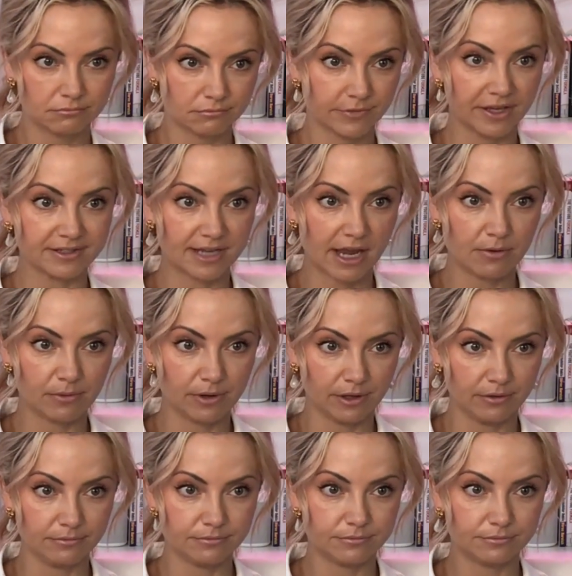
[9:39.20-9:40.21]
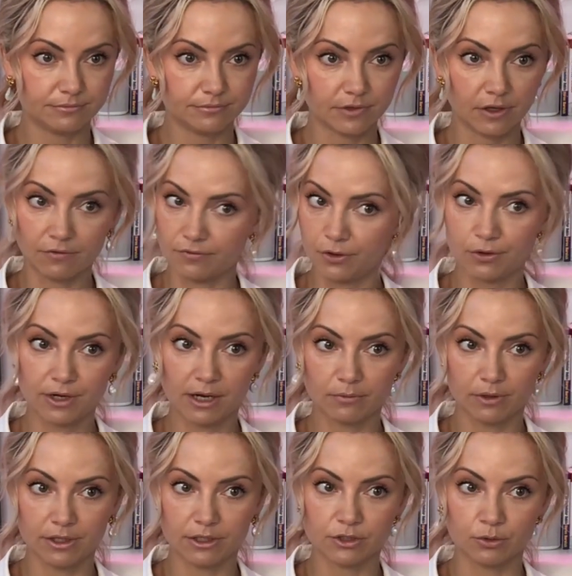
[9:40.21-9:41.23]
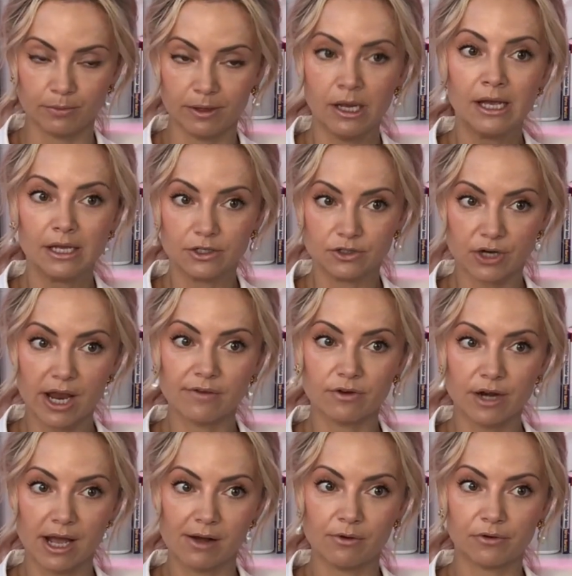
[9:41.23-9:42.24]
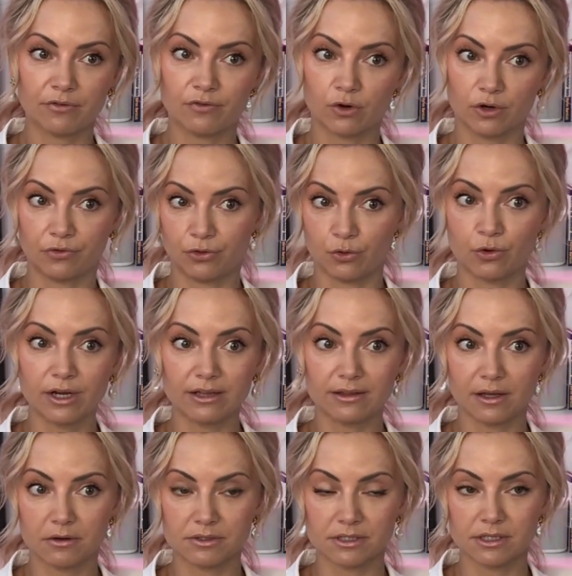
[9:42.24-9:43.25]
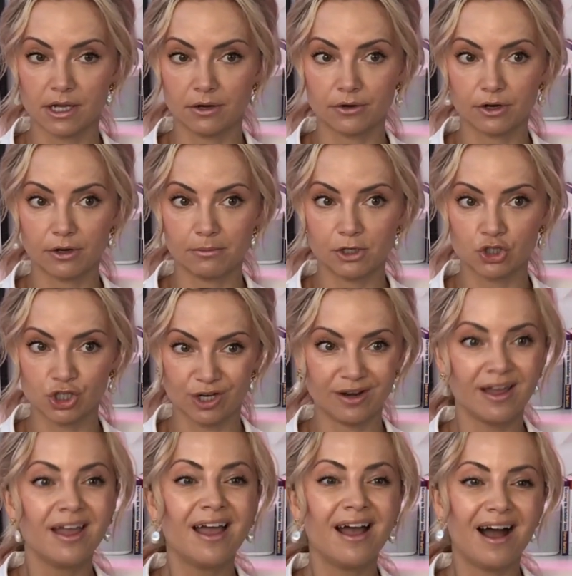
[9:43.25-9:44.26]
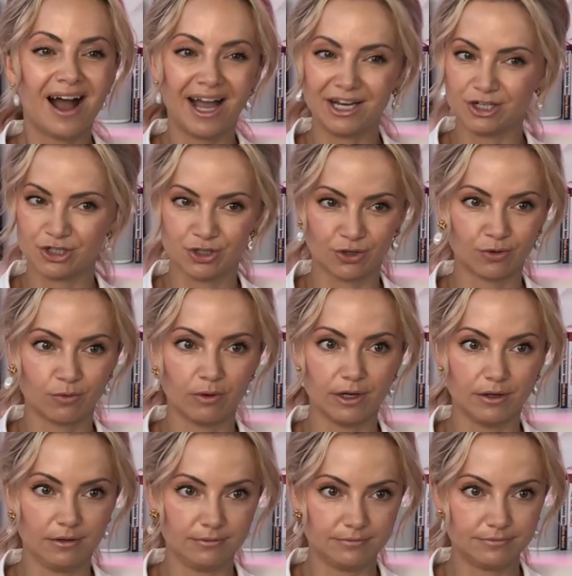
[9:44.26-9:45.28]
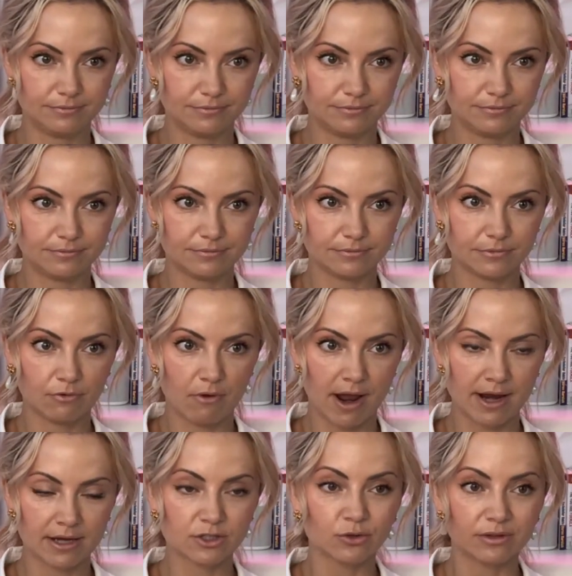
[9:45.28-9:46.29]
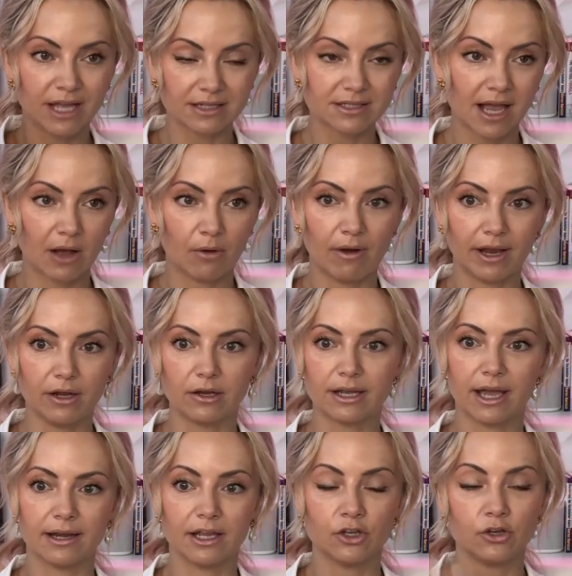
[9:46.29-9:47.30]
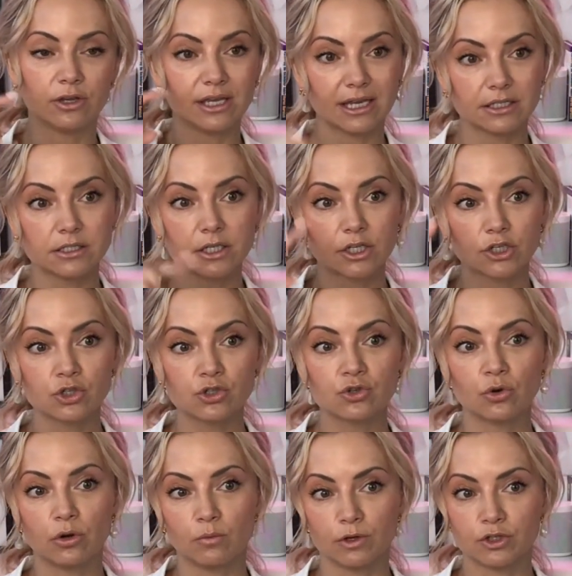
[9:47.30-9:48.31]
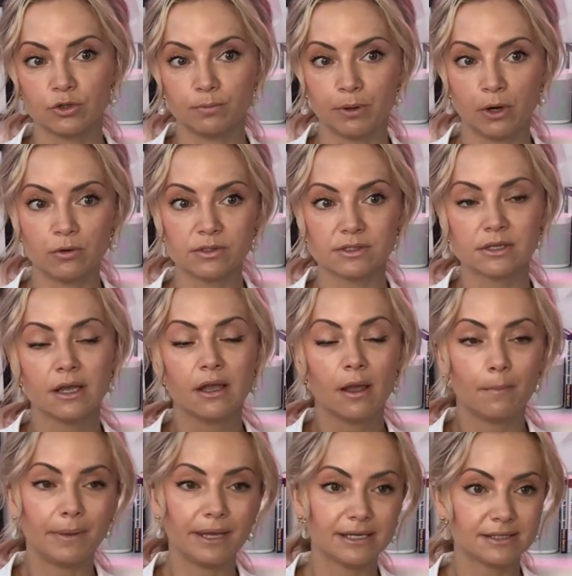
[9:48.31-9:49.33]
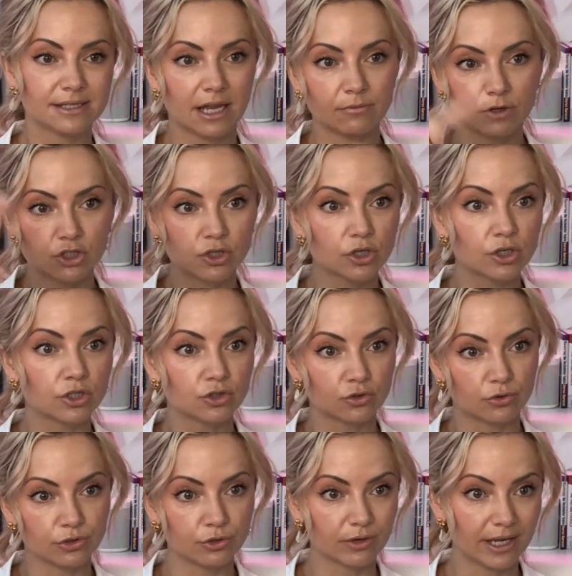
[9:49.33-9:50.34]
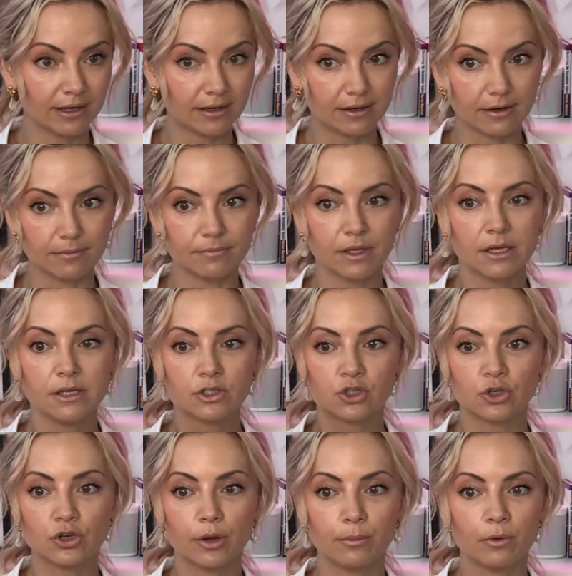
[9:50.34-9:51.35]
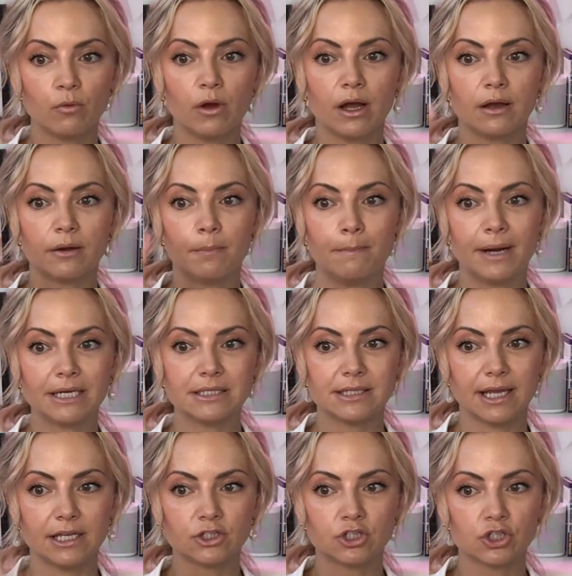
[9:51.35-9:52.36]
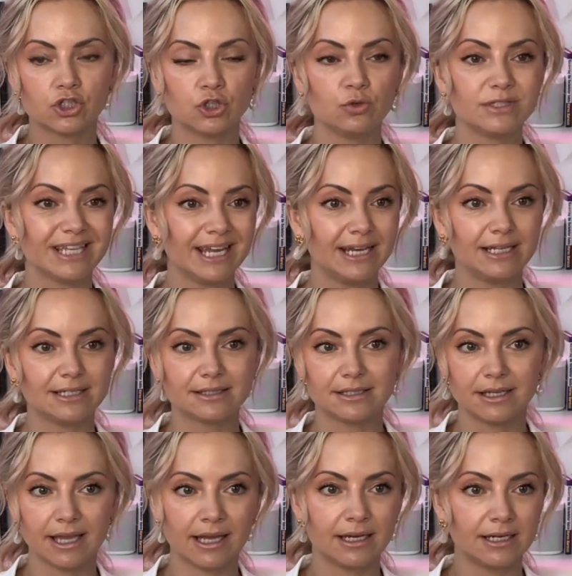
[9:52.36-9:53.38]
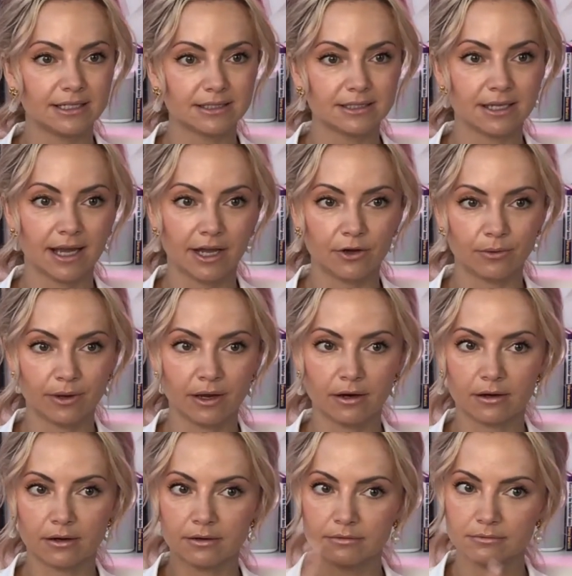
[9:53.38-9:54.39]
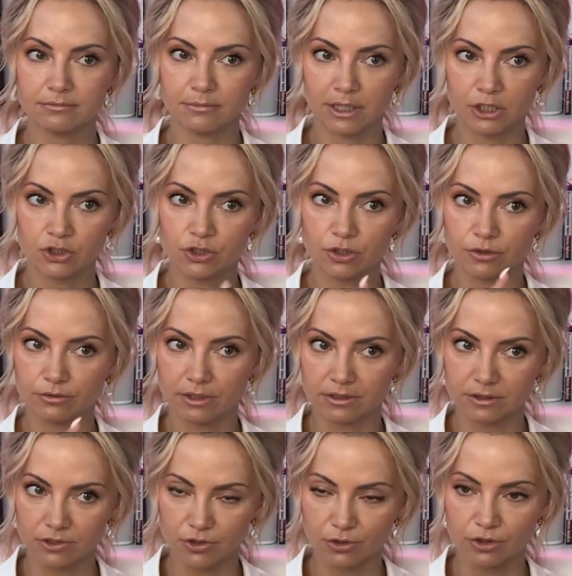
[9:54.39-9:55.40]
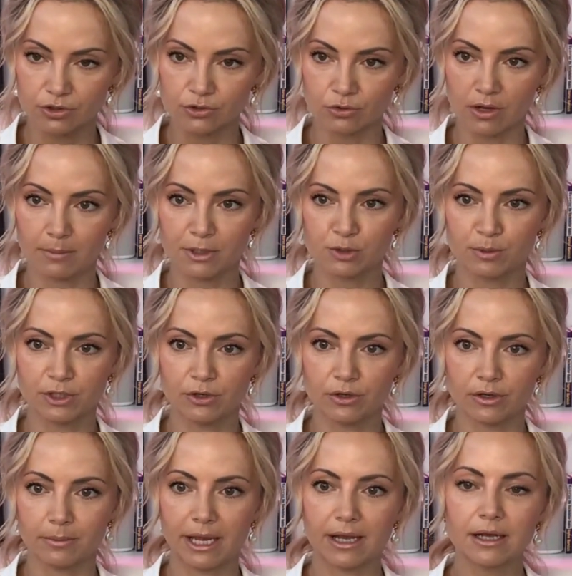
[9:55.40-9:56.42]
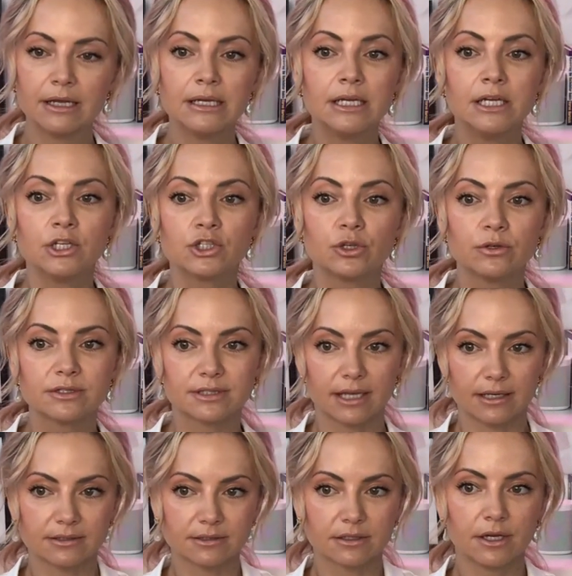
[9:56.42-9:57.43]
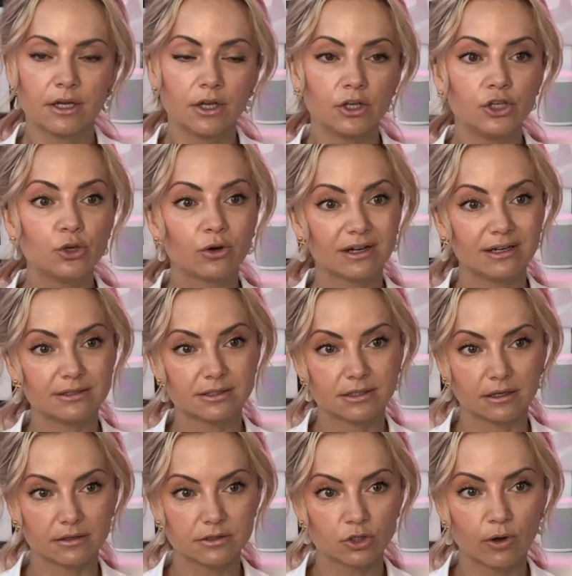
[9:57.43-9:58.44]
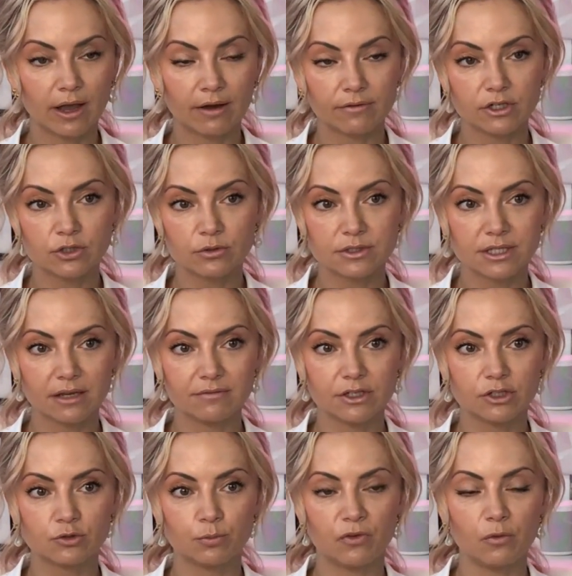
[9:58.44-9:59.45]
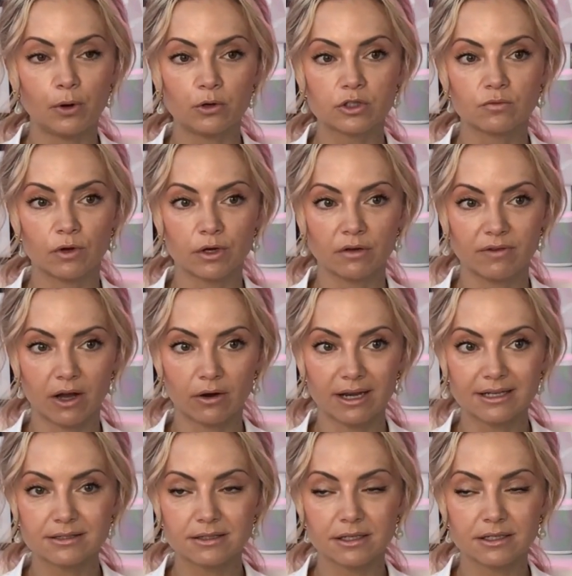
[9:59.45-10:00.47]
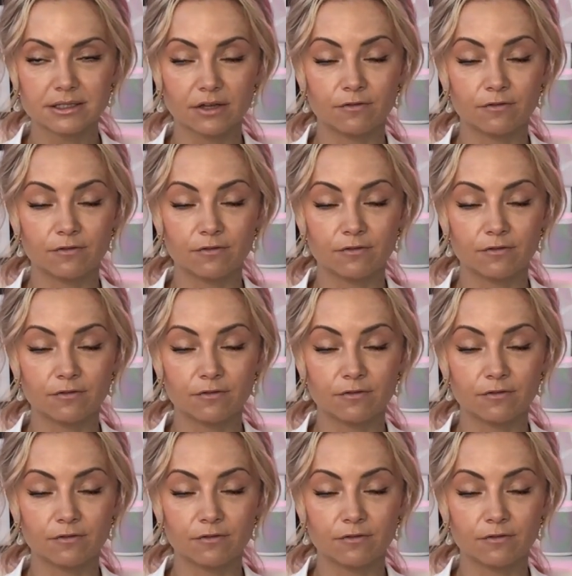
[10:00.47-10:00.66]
Because I will. If you're not willing to make, drive an hour for a thirty thousand dollar commission, I sure will, right? So that's how I look at it. You get to control what you post based on which you control your income. So number one, Mondays, choose a listing, any listing, I don't care. Mind you, it's in your control how much money you're going to make. Tuesdays, your listing. So every Tuesday, we, we post one of our listings.